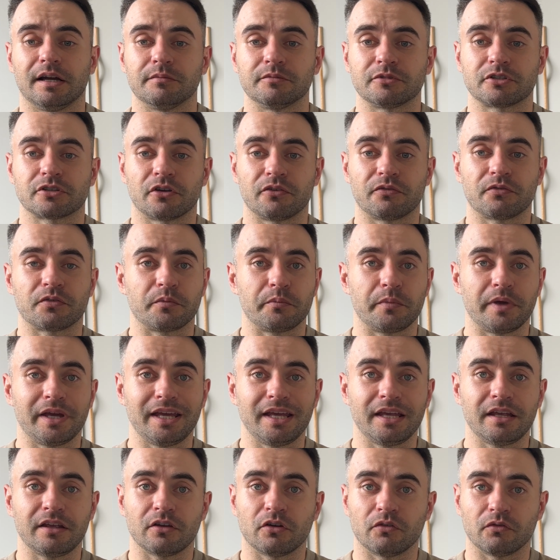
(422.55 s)
So for
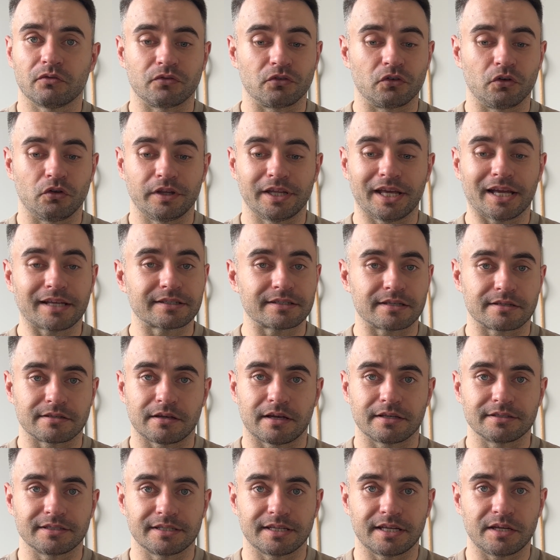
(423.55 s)
me, for all the
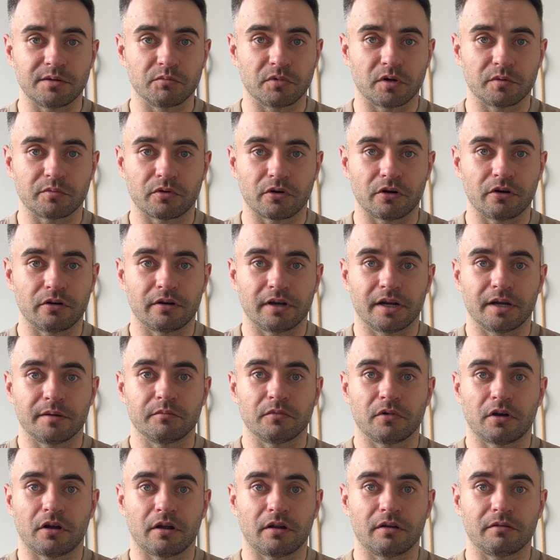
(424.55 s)
exercises in my
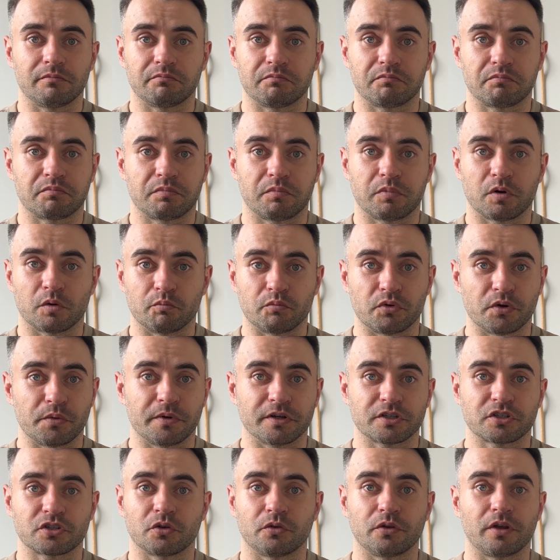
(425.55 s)
program, I can pretty
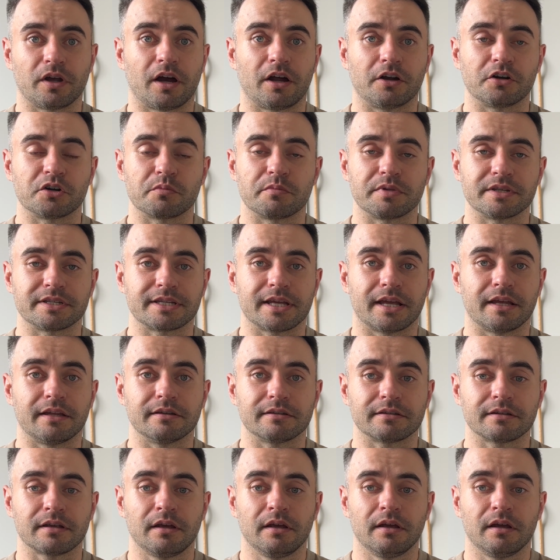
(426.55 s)
much show you
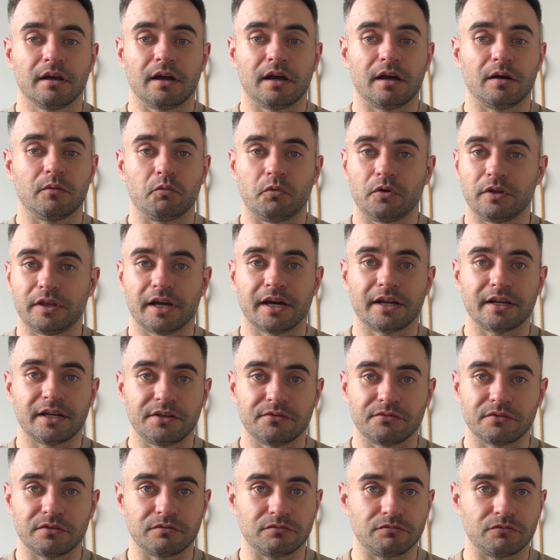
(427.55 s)
100% without
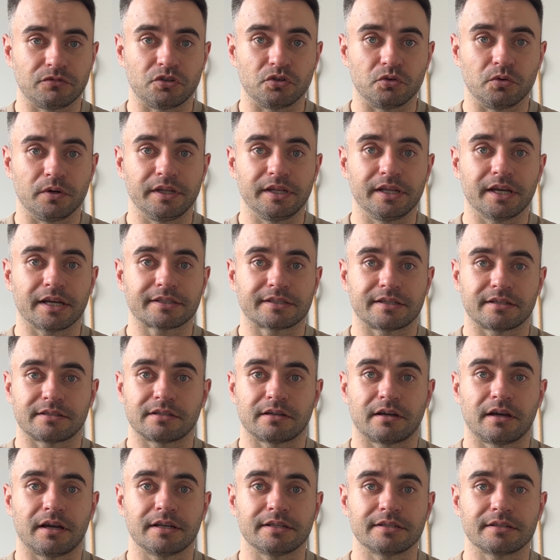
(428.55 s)
even doing the
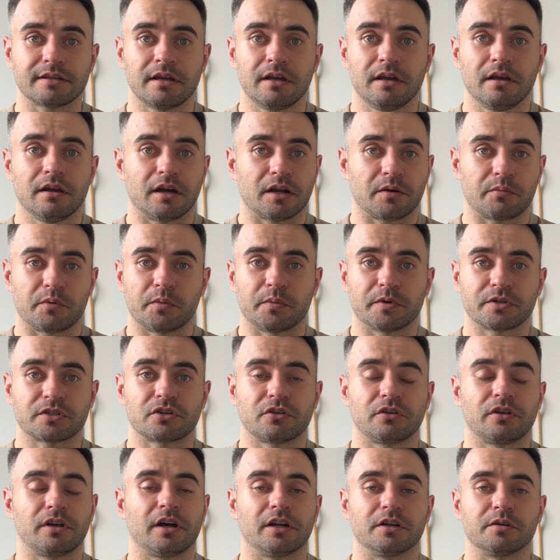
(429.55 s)
exercise. I can pretty much
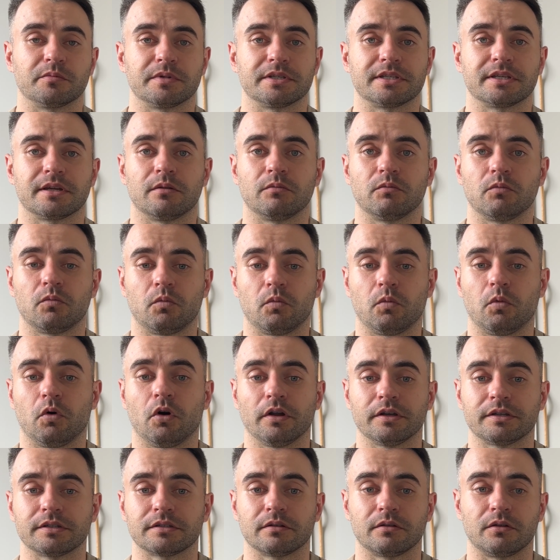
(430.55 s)
show you 100%
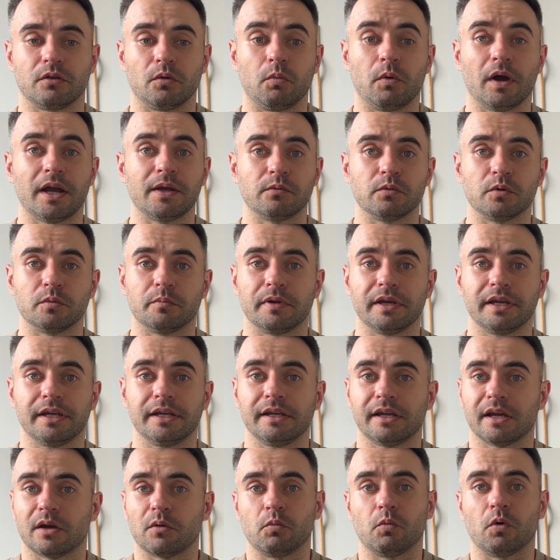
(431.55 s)
what the weight would
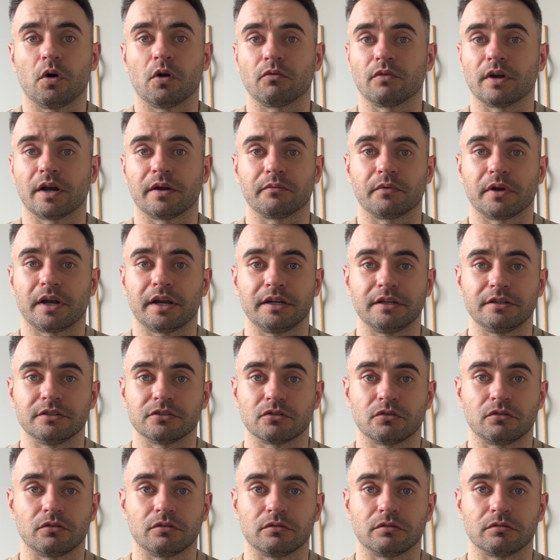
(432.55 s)
be and what rep range,
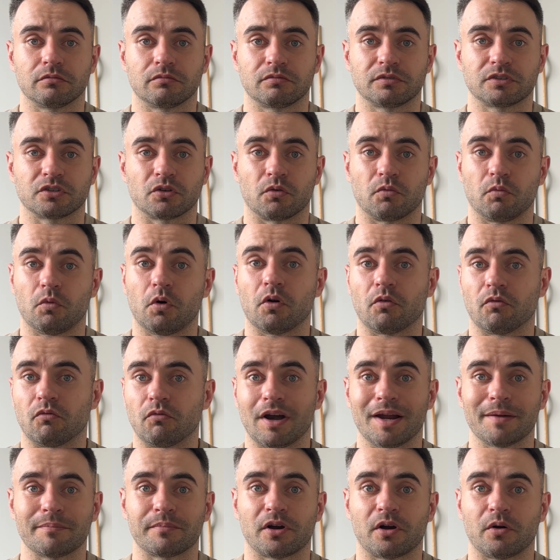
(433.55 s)
or sort of what
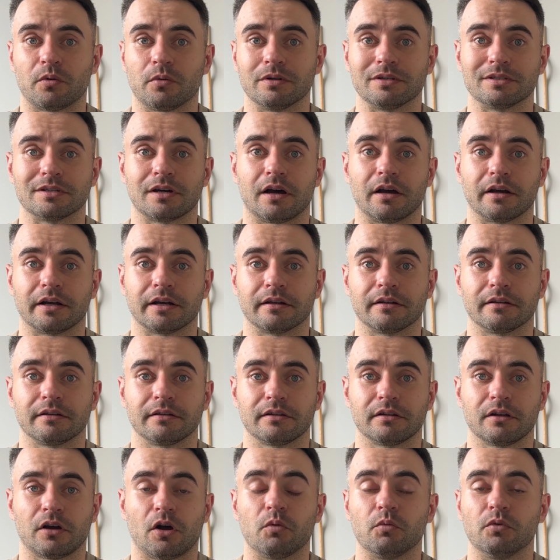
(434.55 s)
rep I would target,
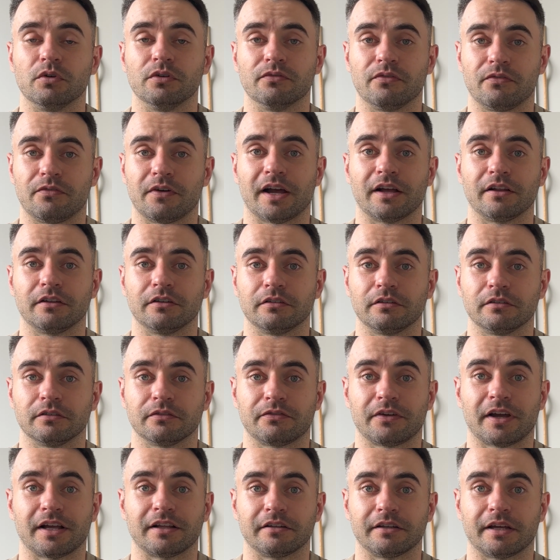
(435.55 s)
I would fail
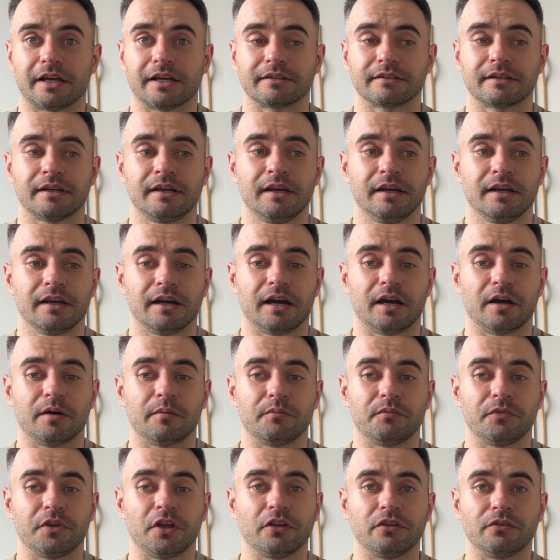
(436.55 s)
at.
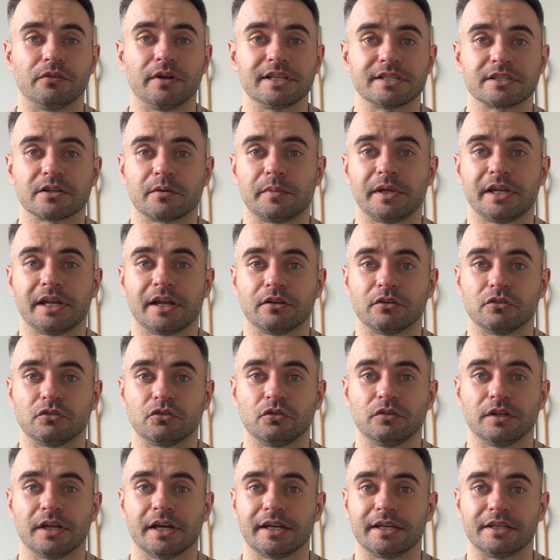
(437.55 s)
The only reason I've been able to
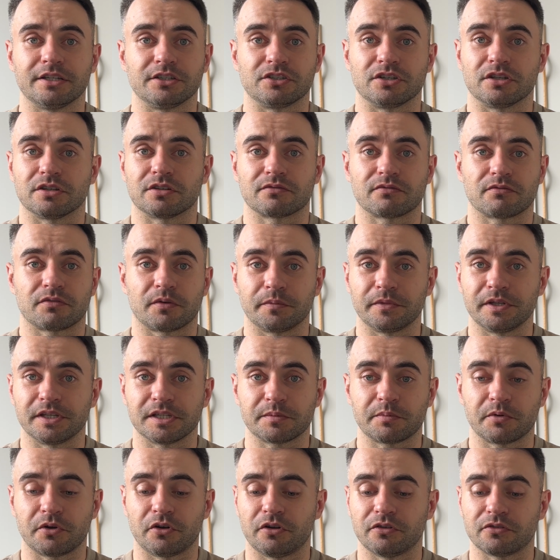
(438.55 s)
do that is just from the
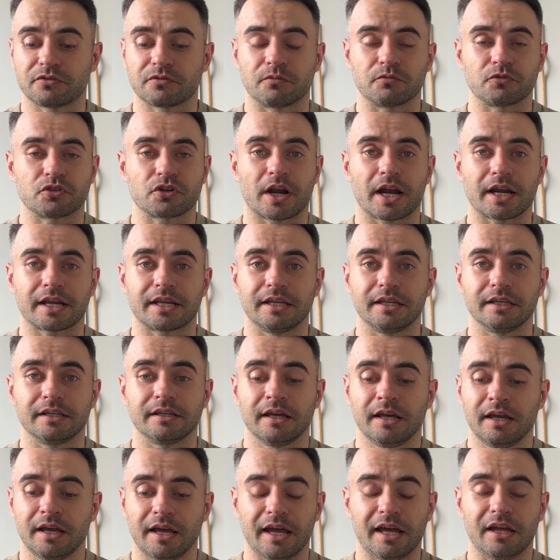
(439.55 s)
experience, from tracking
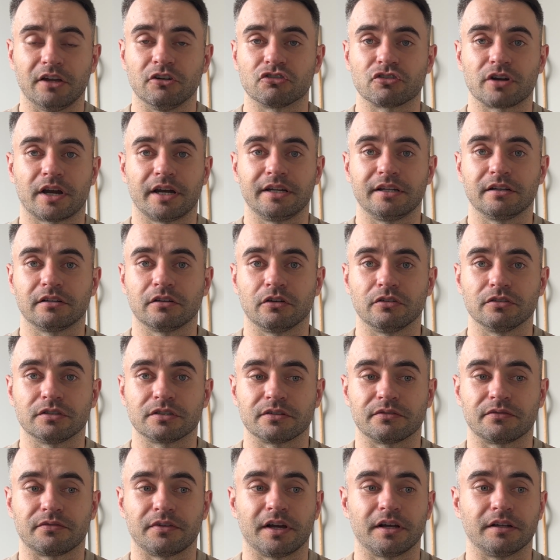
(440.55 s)
and training close
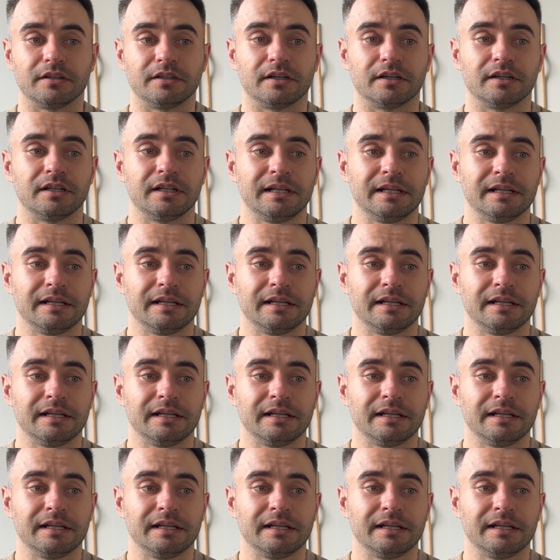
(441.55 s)
to failure.